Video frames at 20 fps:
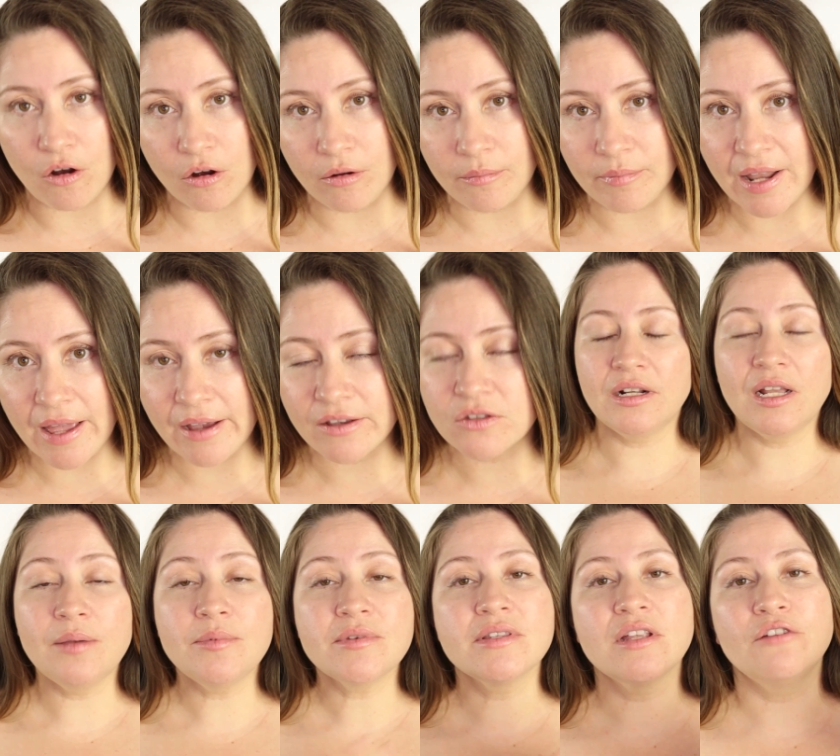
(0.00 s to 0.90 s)
complex
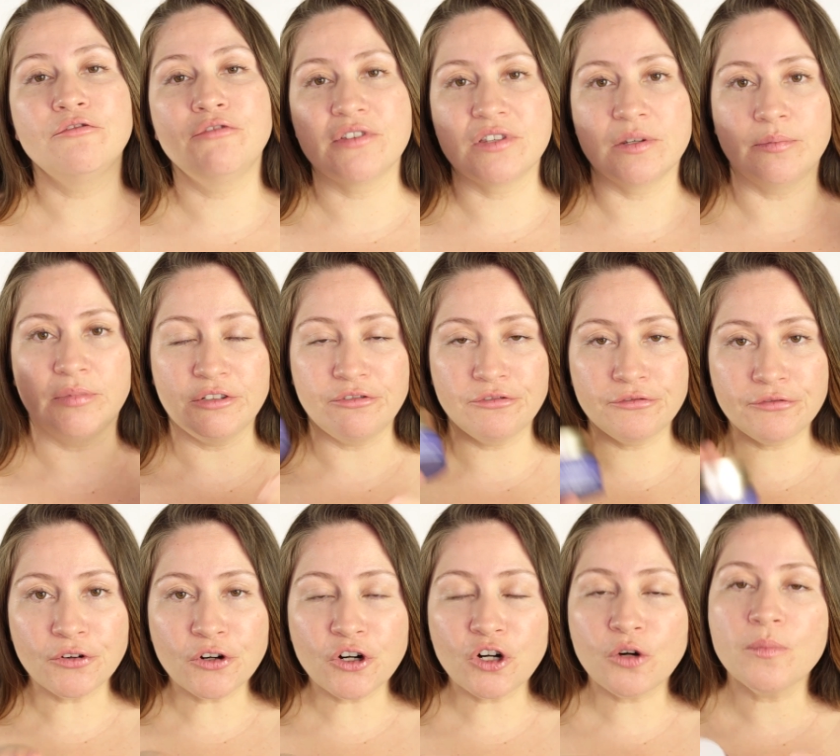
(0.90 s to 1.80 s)
claims that visibly
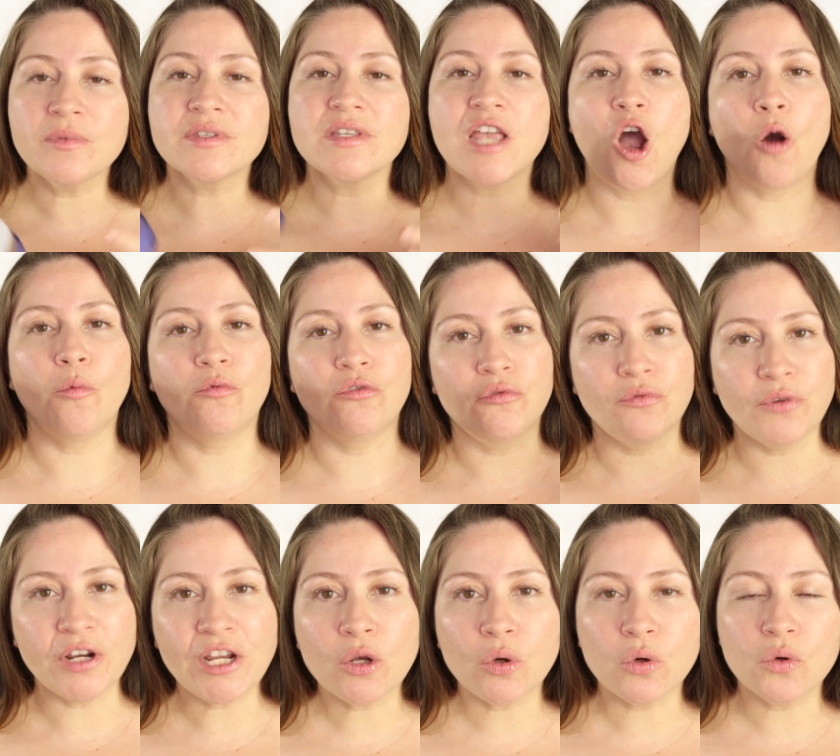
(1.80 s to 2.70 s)
firms it helps with
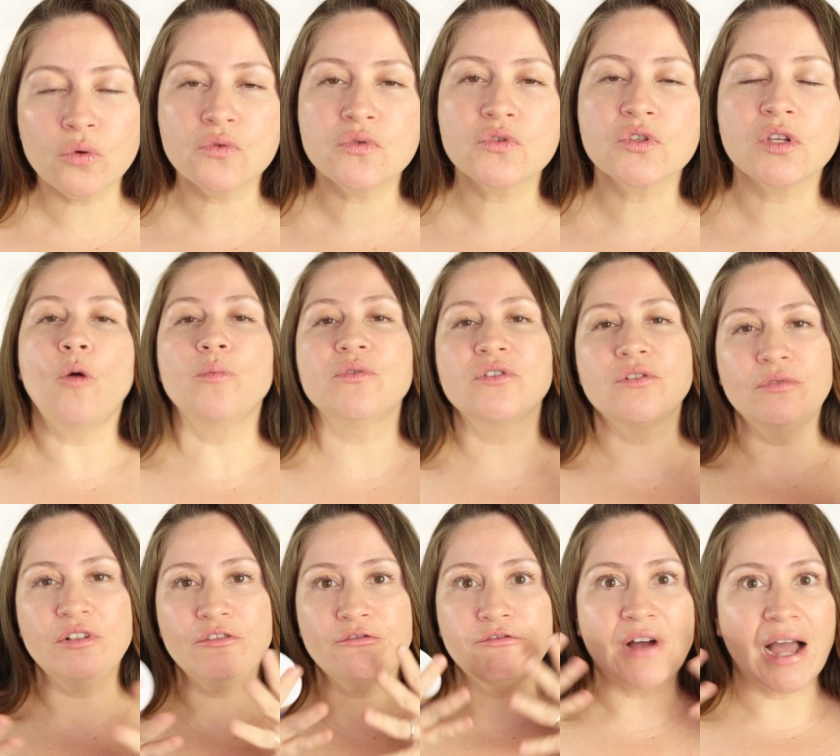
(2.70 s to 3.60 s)
wrinkles helps
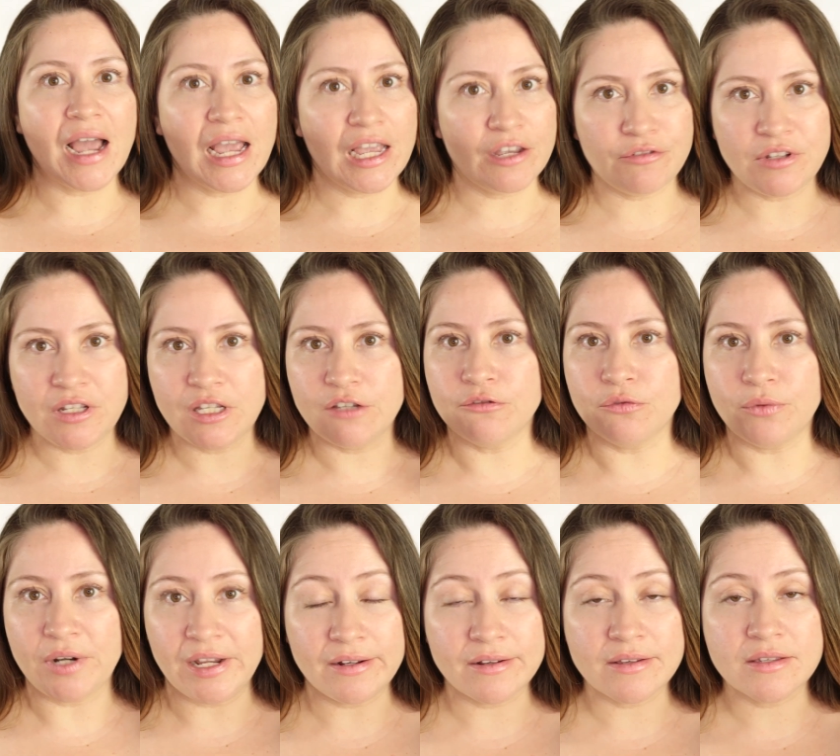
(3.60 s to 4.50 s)
to revive and
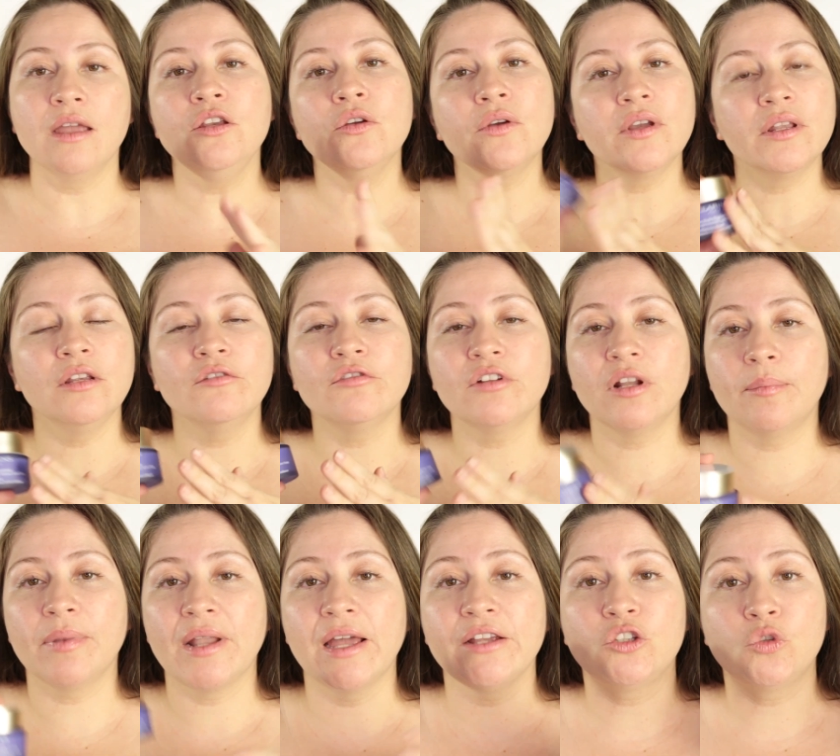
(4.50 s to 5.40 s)
give radiance and you can even
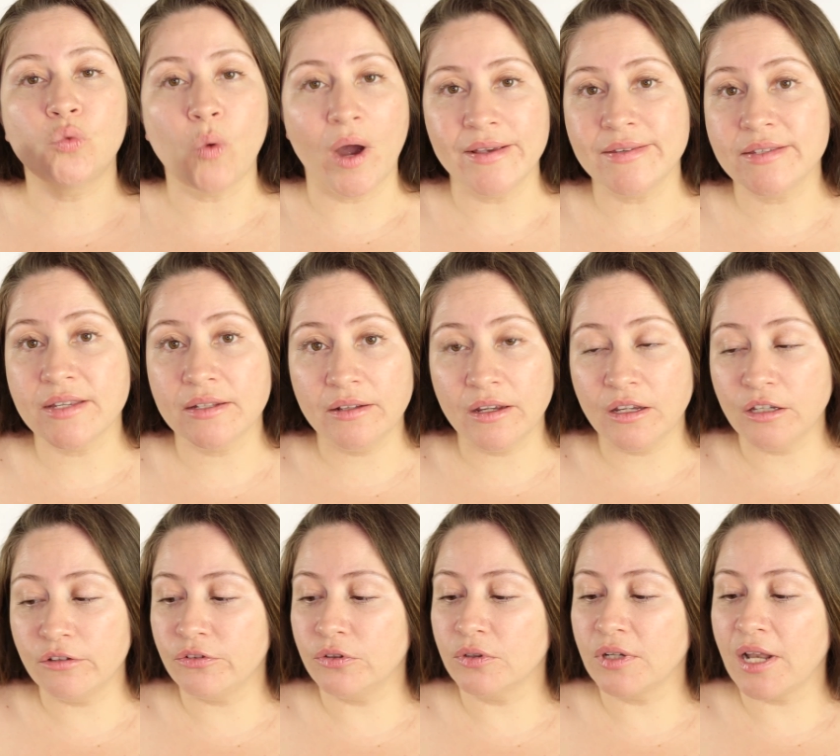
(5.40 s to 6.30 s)
apply twice a
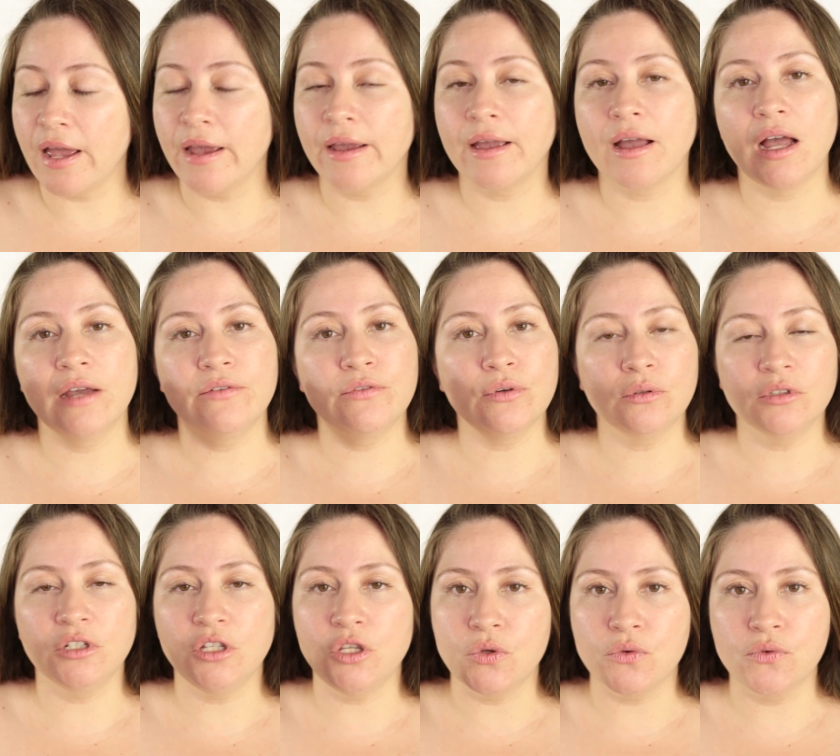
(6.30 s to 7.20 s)
day if you like i've
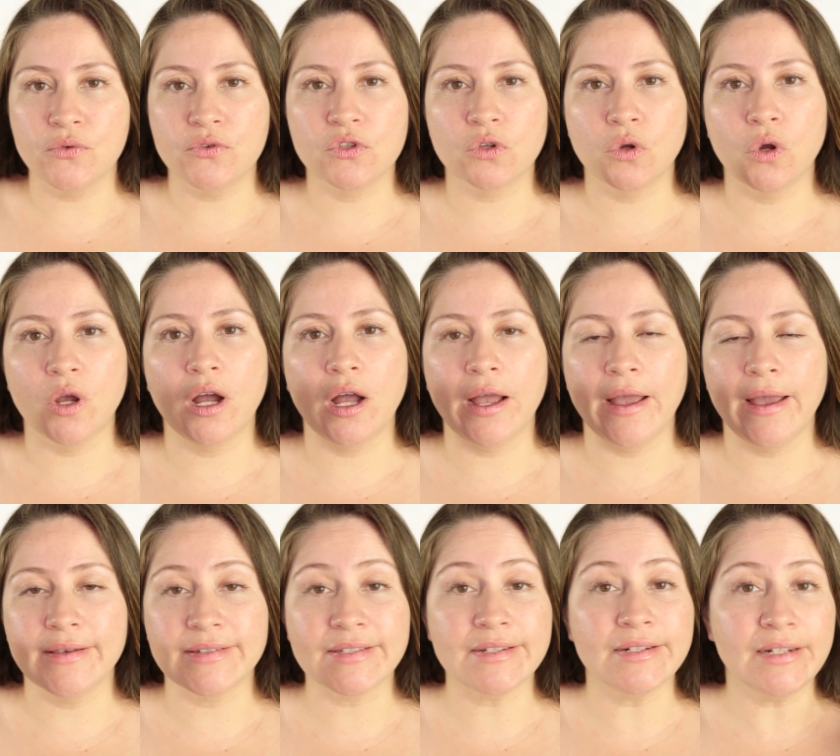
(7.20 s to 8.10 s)
only used
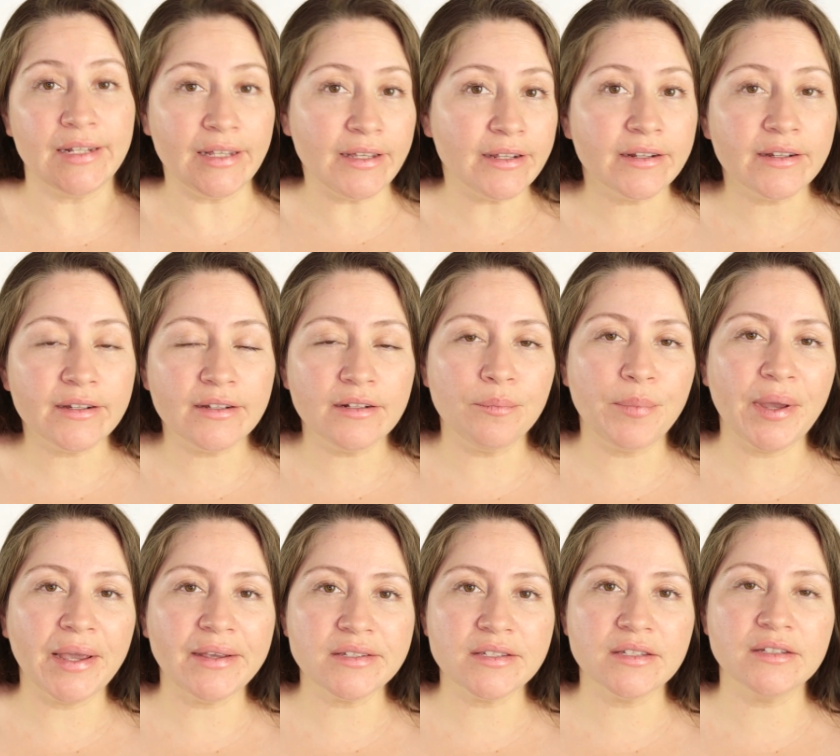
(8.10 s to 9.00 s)
as needed
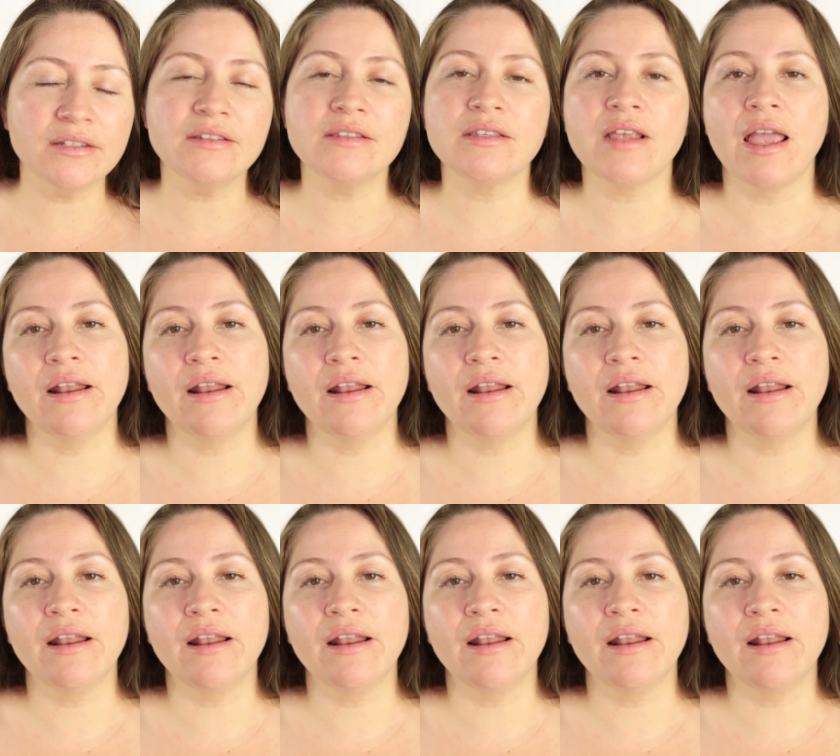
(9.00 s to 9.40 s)
basis